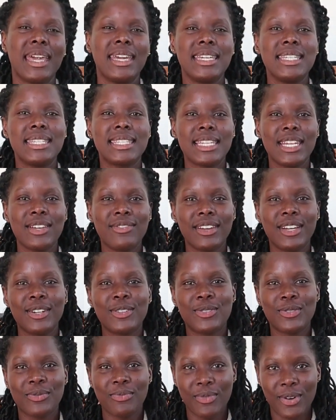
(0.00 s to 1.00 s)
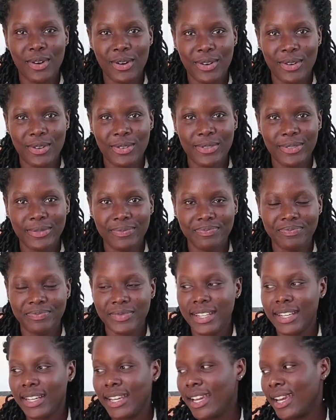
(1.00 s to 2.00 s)
He's leaving tomorrow,
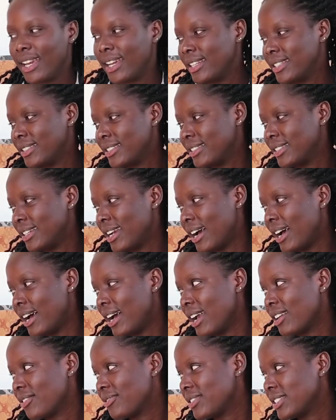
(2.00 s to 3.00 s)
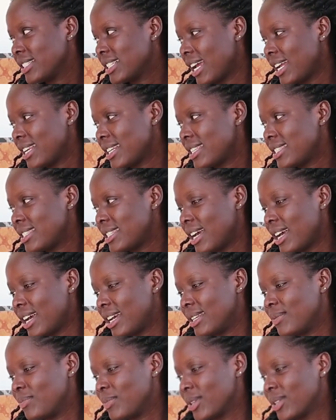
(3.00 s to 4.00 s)
and yeah, I feel kind of
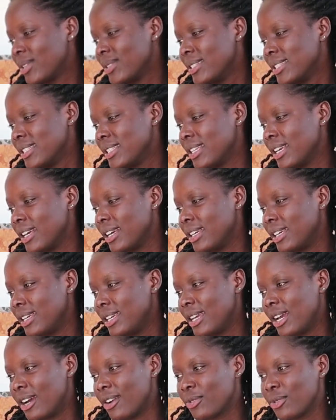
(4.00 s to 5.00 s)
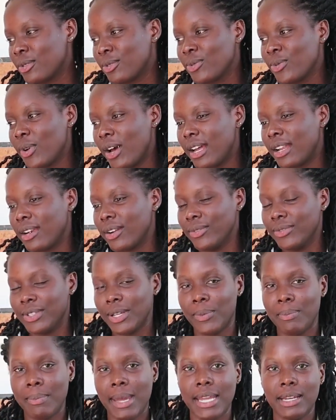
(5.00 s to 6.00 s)
sad because Ian was one of
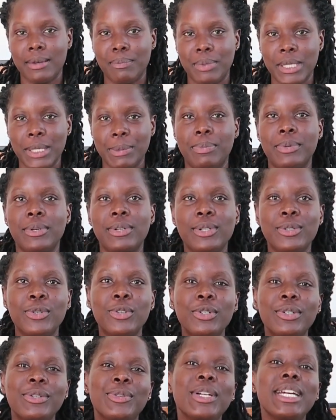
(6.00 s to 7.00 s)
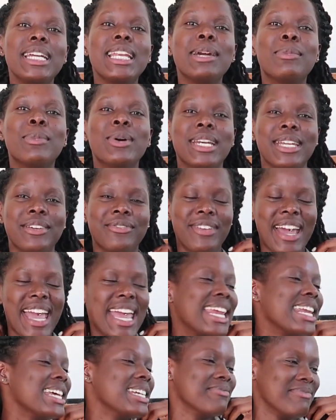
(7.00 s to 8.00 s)
the main people who really
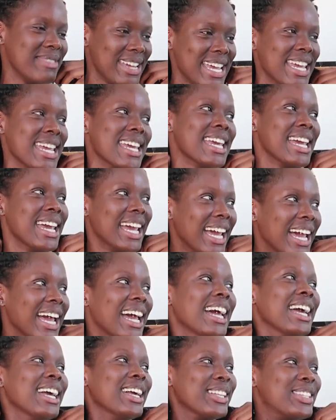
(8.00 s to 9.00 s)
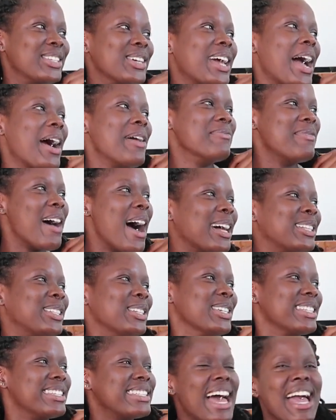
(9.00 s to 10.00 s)
motivated me to come back
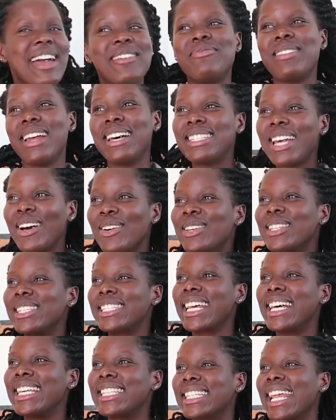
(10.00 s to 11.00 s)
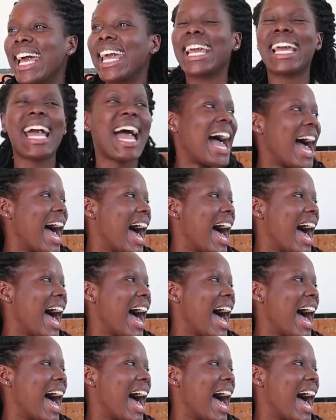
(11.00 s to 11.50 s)
to Cyprus. I was just like,